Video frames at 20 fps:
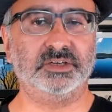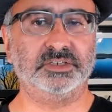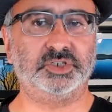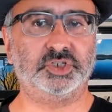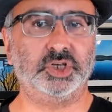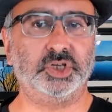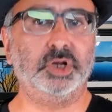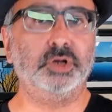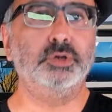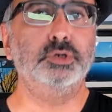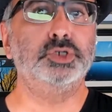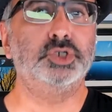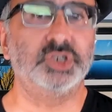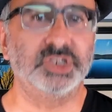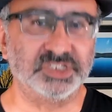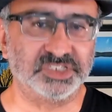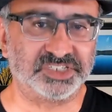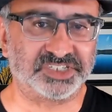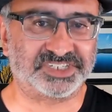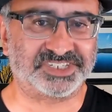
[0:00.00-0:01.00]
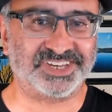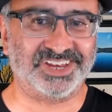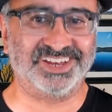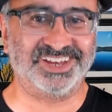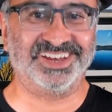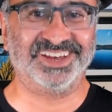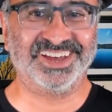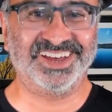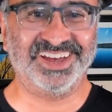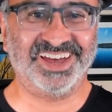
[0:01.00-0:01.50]
solutions
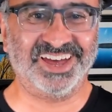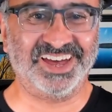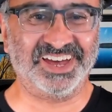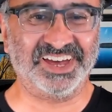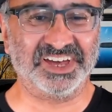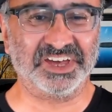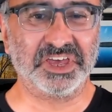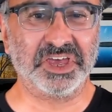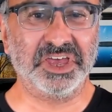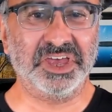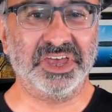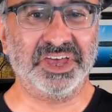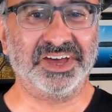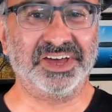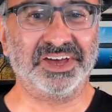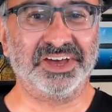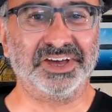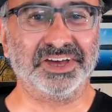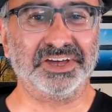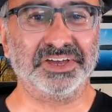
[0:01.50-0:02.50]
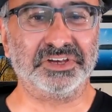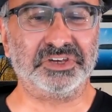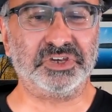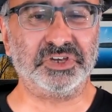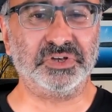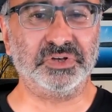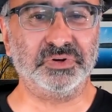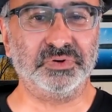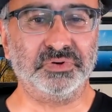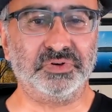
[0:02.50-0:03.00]

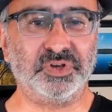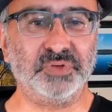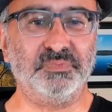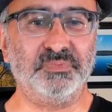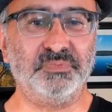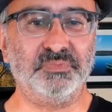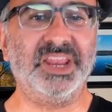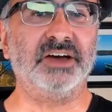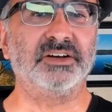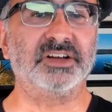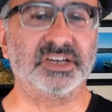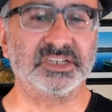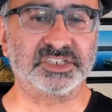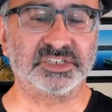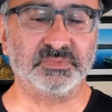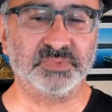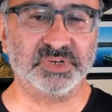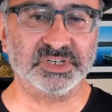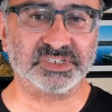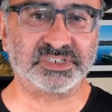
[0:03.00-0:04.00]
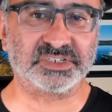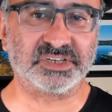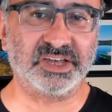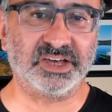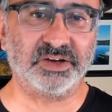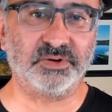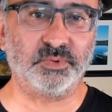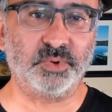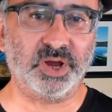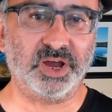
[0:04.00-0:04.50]
to meet our customers
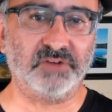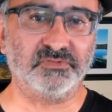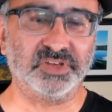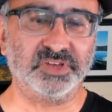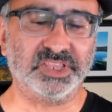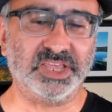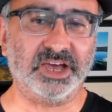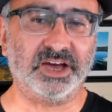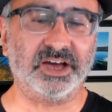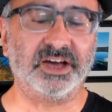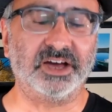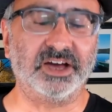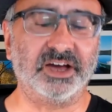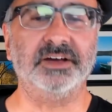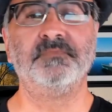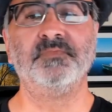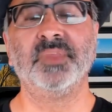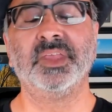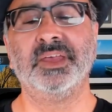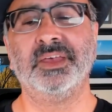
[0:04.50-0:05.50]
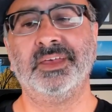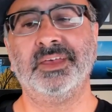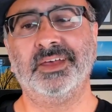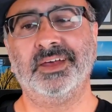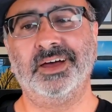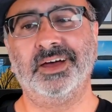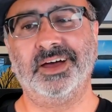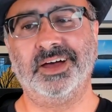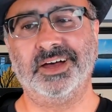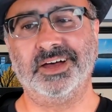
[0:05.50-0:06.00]
wherever they are.
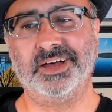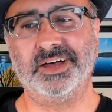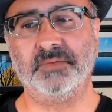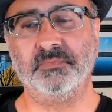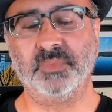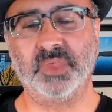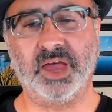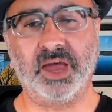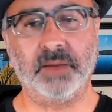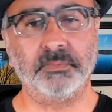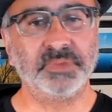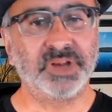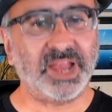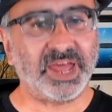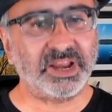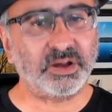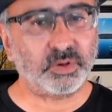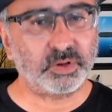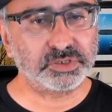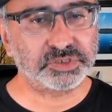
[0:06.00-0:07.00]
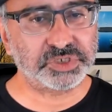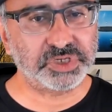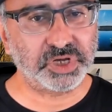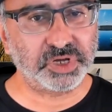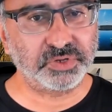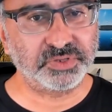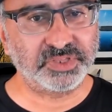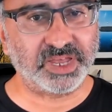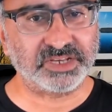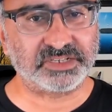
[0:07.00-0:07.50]
I'm glad
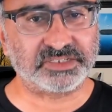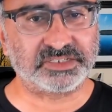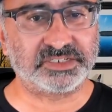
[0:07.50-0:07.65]
also that